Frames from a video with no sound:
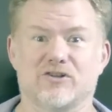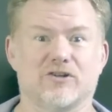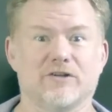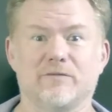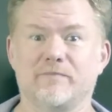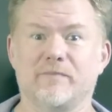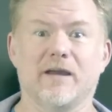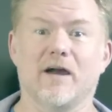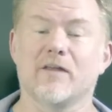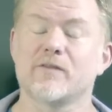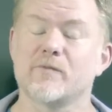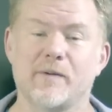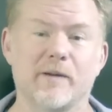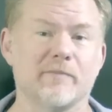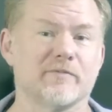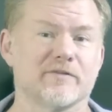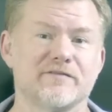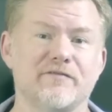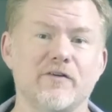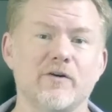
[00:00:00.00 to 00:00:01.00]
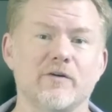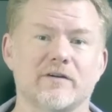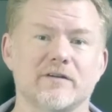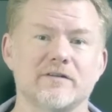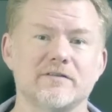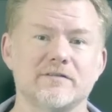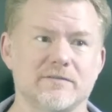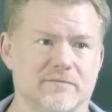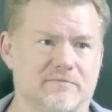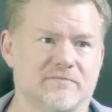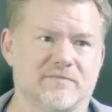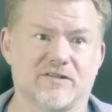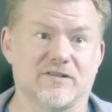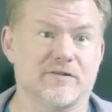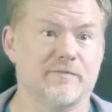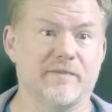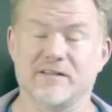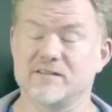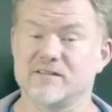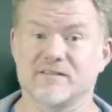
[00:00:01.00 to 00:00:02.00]
shouldn't be other people's focus.
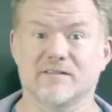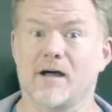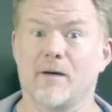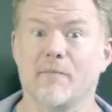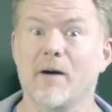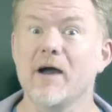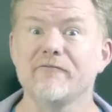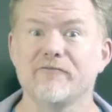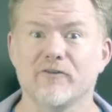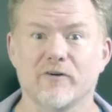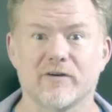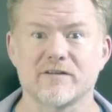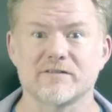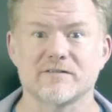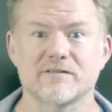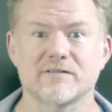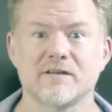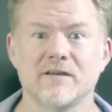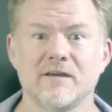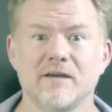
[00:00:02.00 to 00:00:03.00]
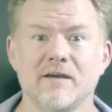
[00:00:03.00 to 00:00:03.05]
Just means it's not my focus.